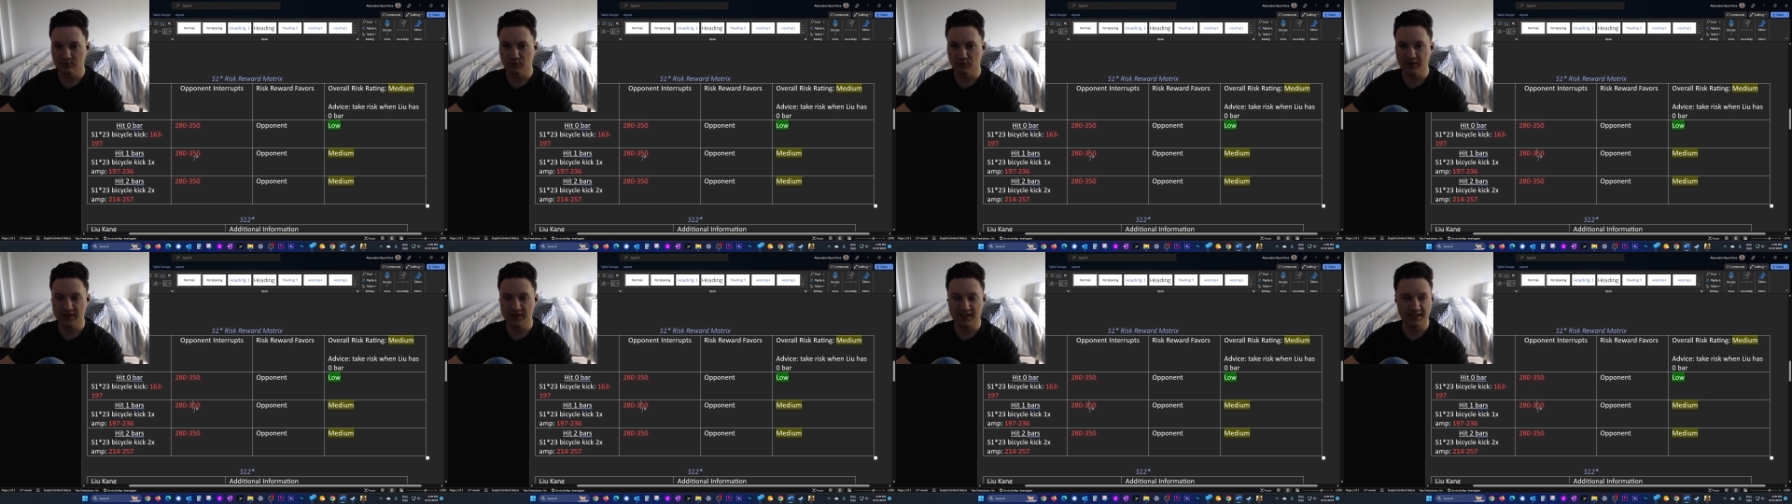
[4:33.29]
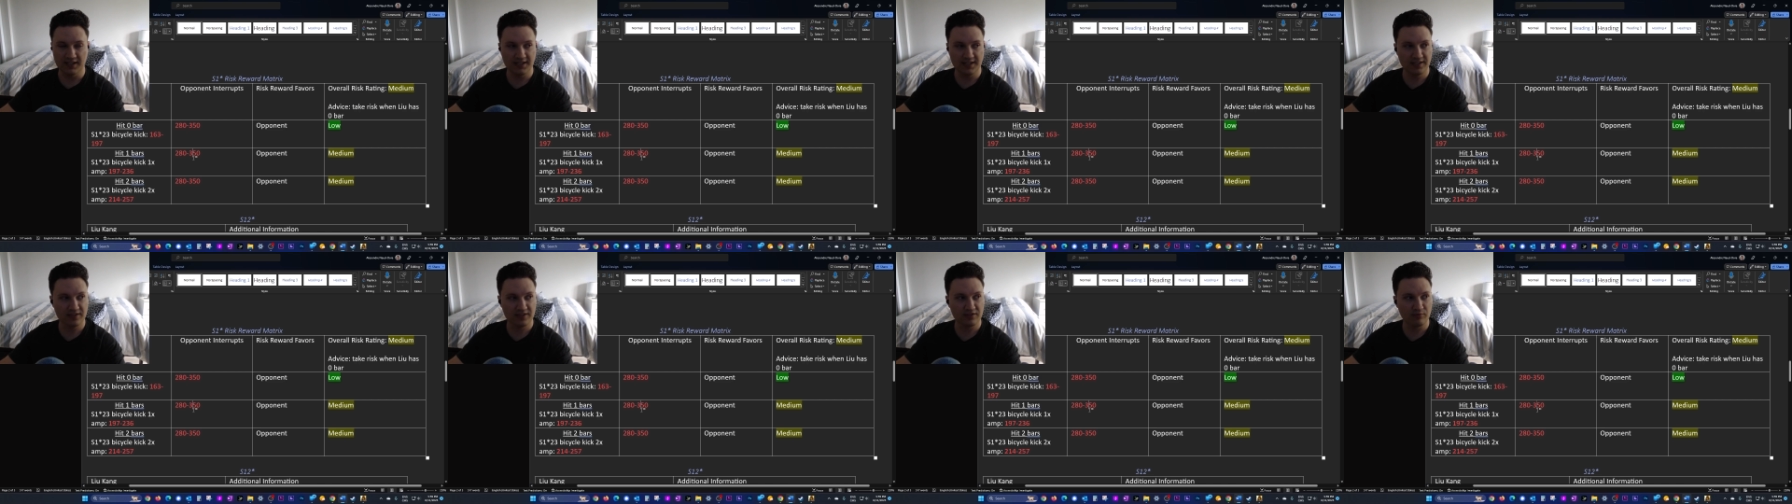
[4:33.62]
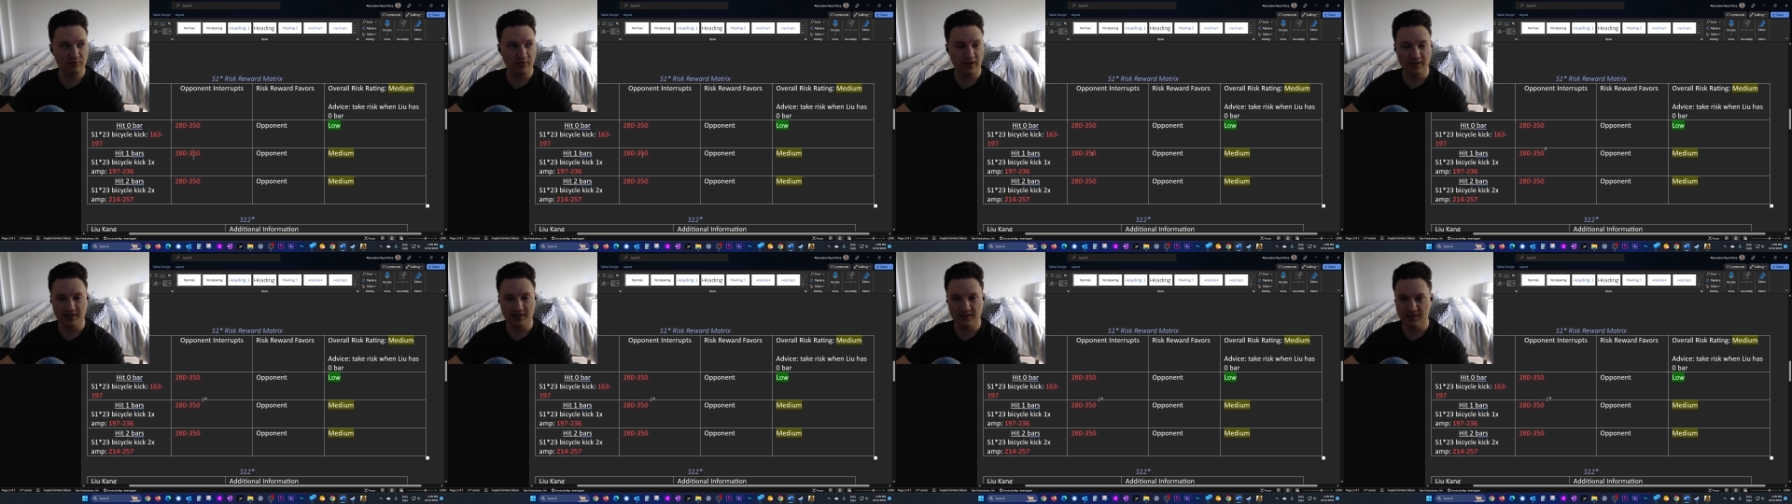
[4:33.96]
when they guess
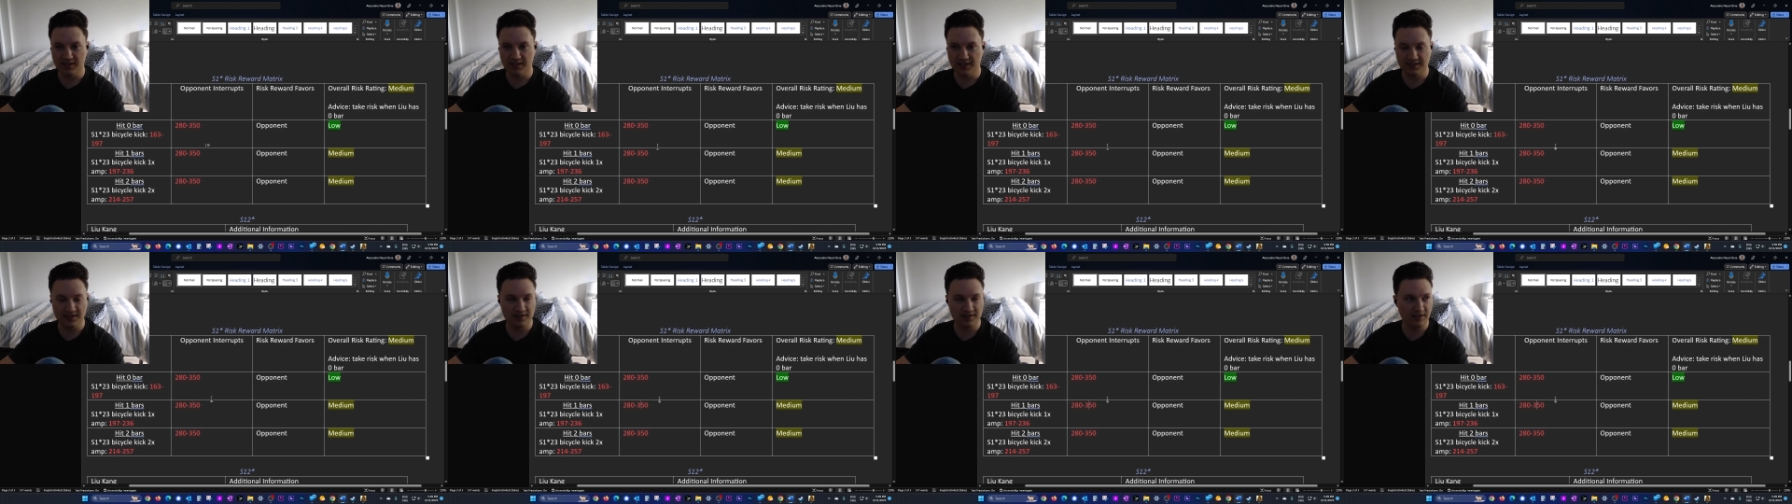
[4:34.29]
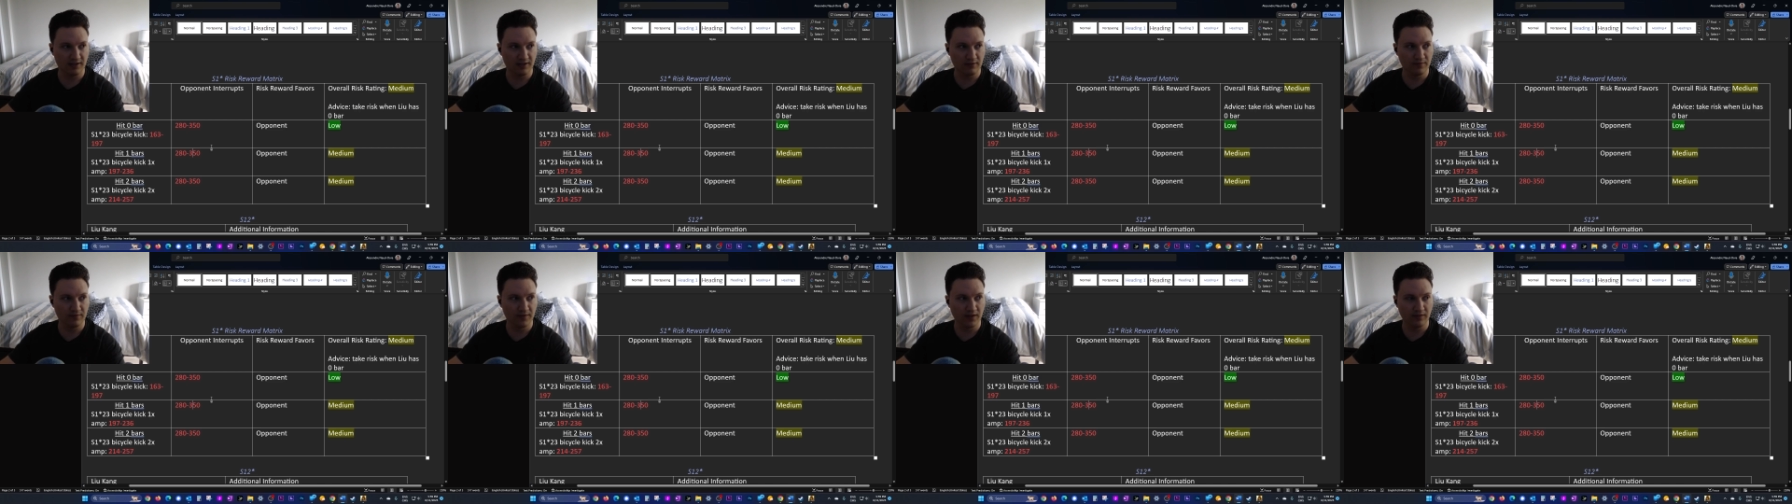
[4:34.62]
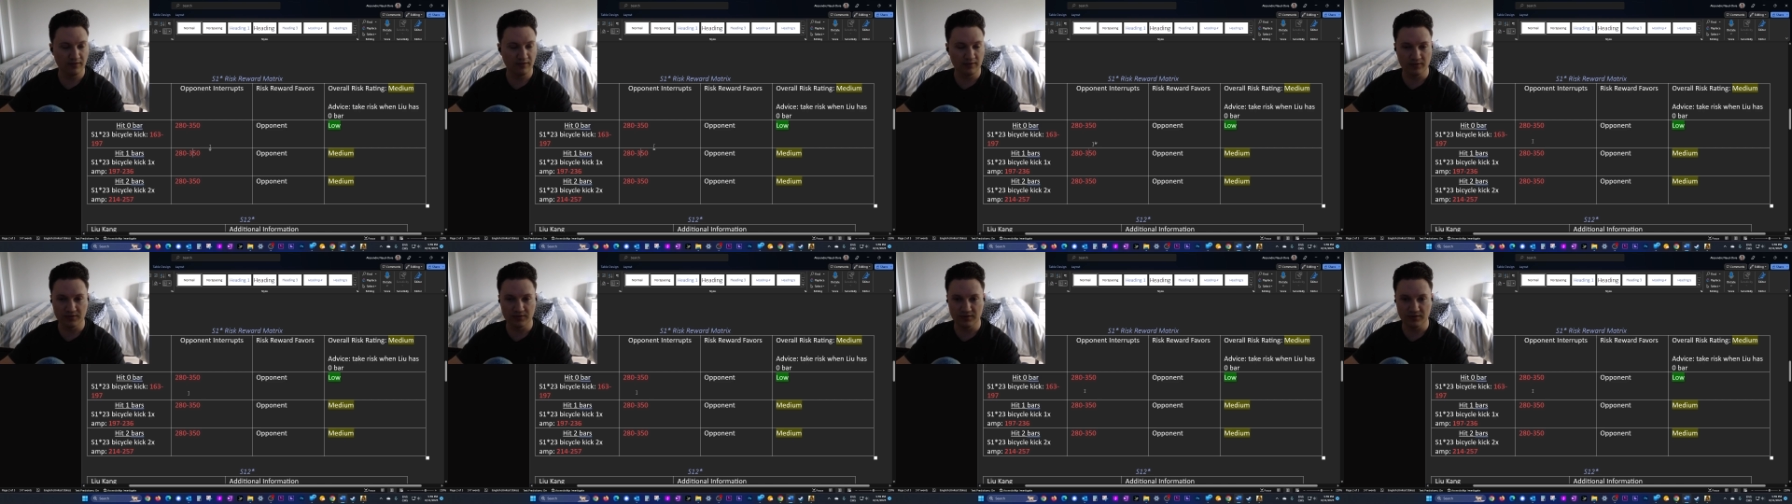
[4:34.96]
right, it's in their favor.